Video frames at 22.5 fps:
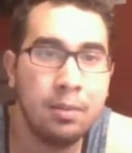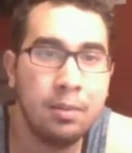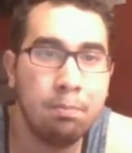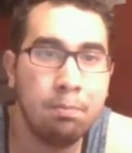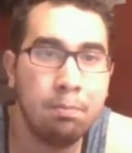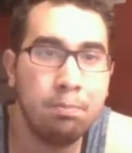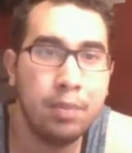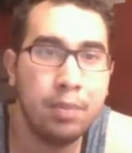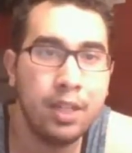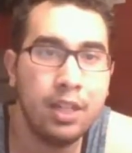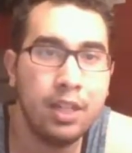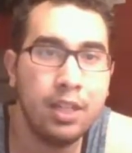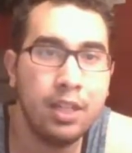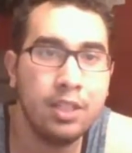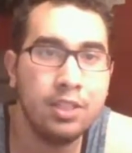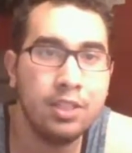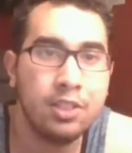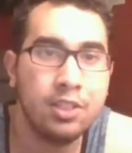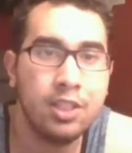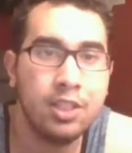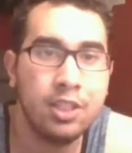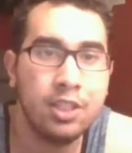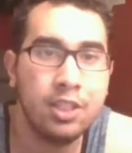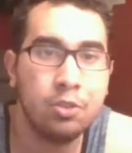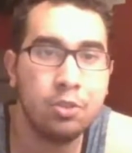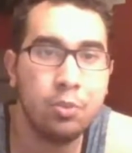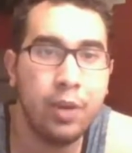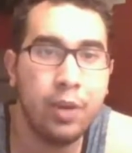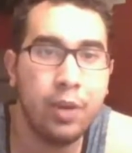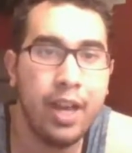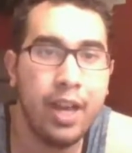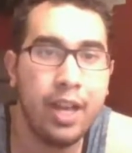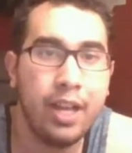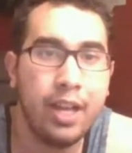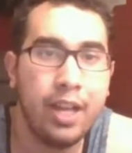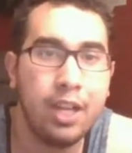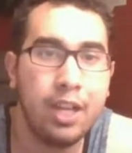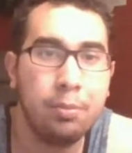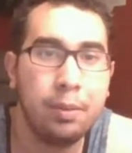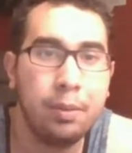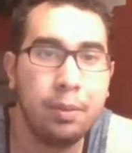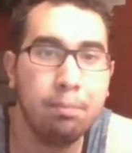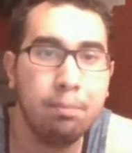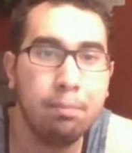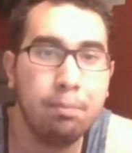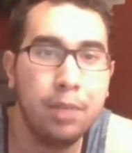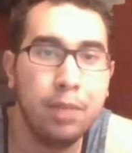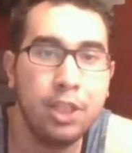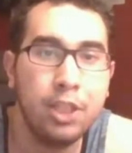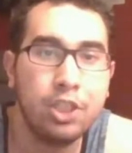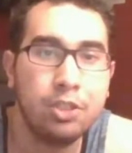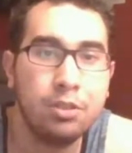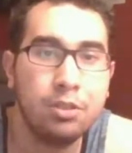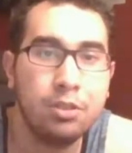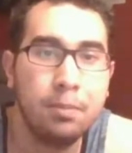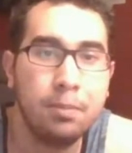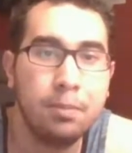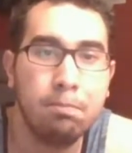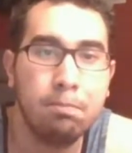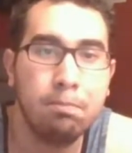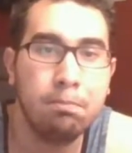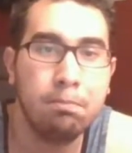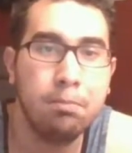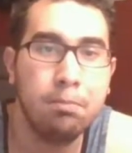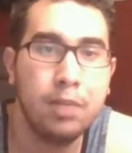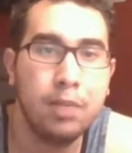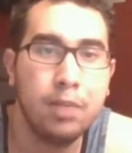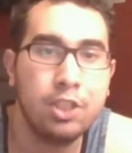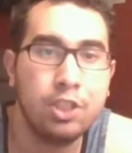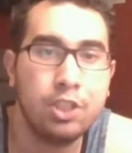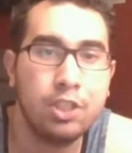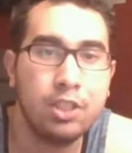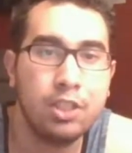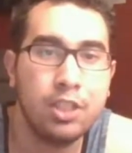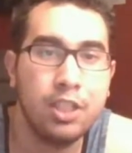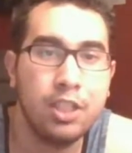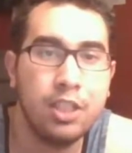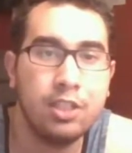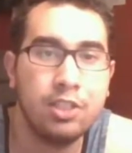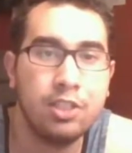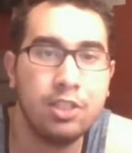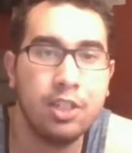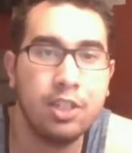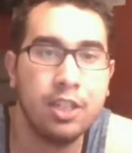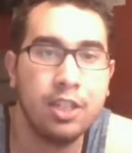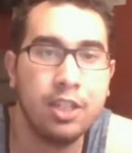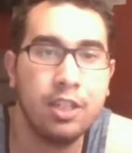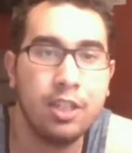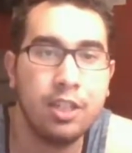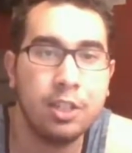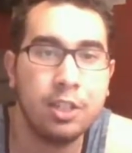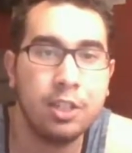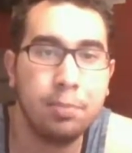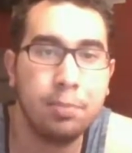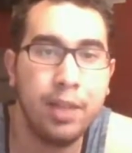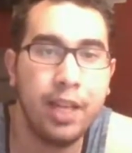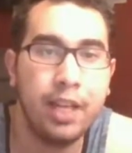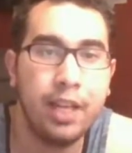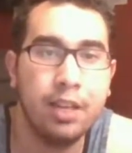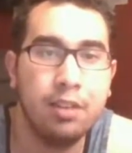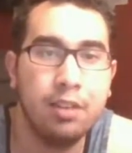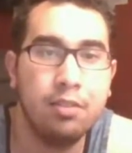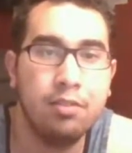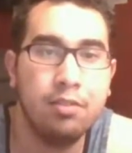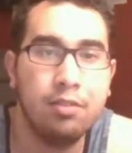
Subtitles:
because this way it'll be much, much easier to explain.